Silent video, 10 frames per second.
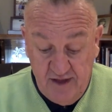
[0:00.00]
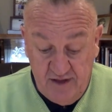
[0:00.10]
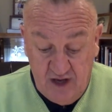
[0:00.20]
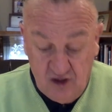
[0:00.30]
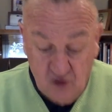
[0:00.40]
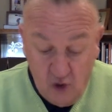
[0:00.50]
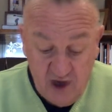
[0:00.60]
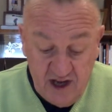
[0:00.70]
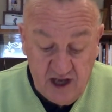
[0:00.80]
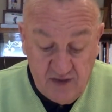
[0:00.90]
the
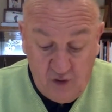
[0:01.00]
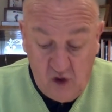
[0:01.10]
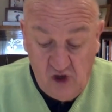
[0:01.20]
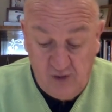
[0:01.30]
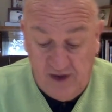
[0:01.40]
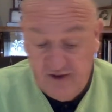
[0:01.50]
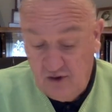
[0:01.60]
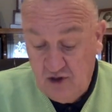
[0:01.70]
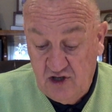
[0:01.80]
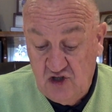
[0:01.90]
anointing of oil by the
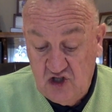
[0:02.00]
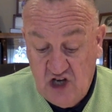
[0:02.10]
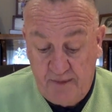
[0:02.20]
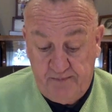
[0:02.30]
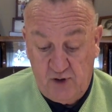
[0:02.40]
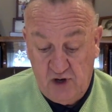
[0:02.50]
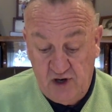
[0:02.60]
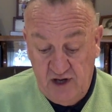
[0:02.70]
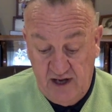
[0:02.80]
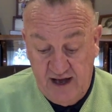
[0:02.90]
good shepherd,